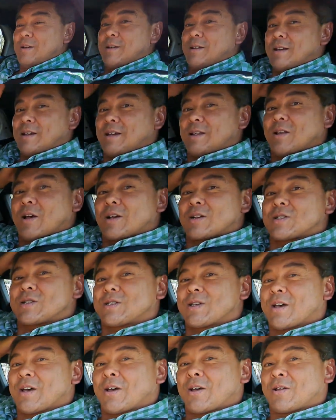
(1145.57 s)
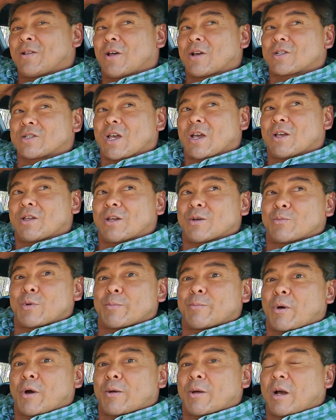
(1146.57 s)
Yeah, like so, and where
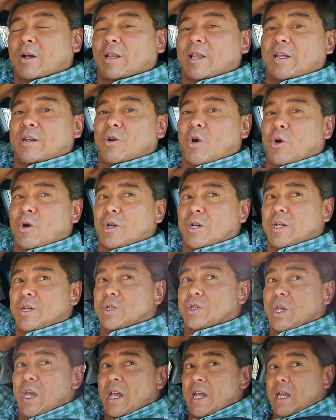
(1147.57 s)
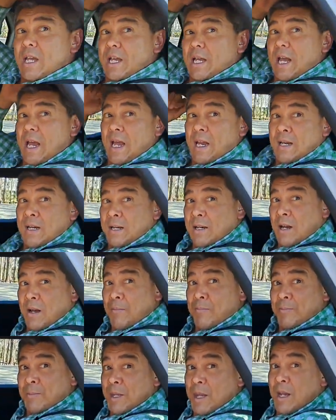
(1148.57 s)
my ugly noggin is. And
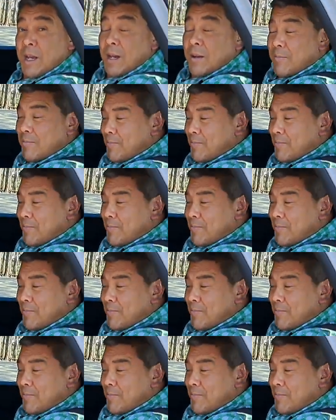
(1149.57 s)
yeah.